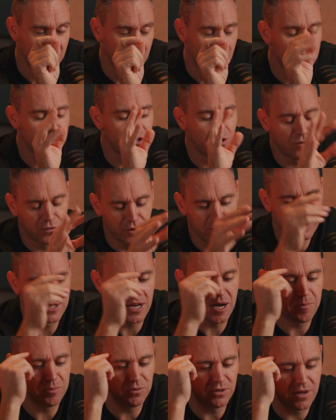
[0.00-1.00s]
So for
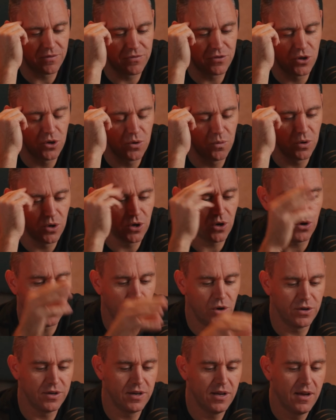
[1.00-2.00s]
example, if you were
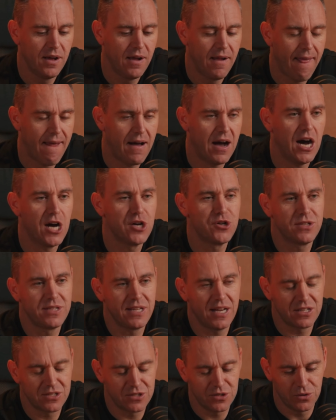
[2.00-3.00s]
on
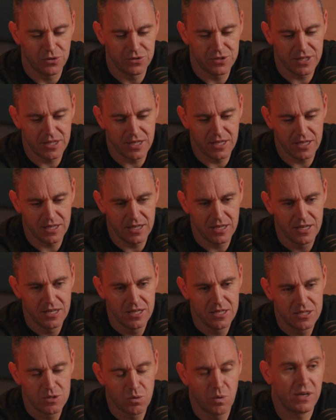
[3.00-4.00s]
$100,000 a year
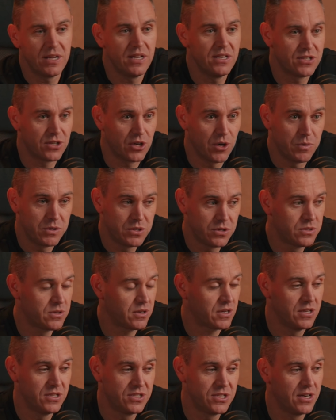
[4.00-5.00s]
20 years ago, which was
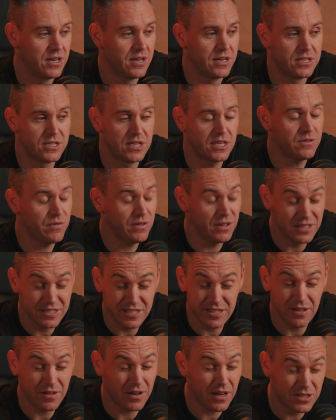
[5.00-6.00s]
considered a
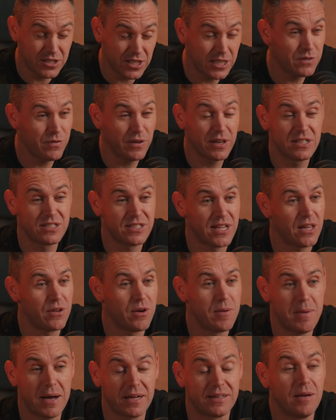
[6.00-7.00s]
six-figure salary
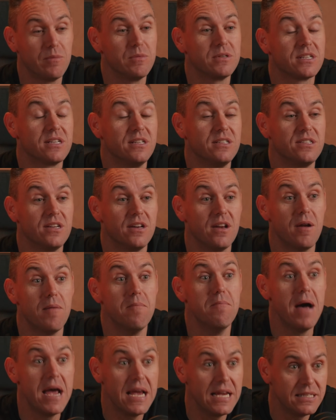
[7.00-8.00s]
back then was considered
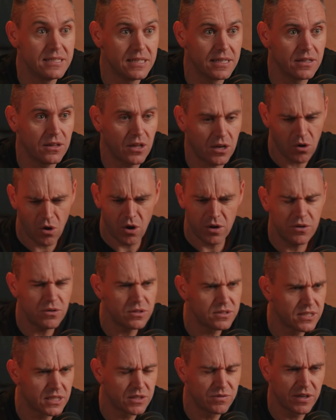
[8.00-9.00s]
amazing. Like, oh, you're on
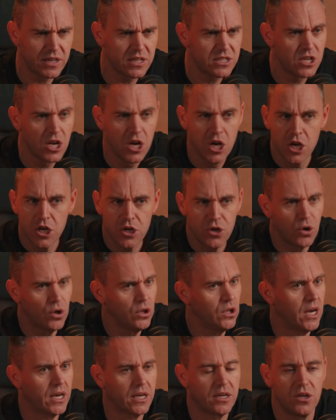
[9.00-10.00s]
6 figures? You're
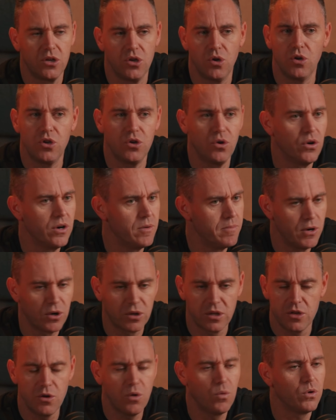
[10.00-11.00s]
in middle
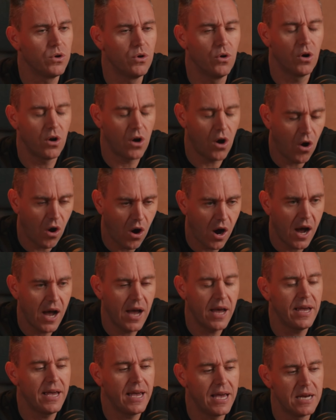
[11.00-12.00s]
class. You're a
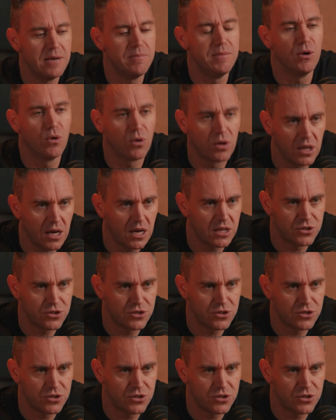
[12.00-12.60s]
high-end middle class.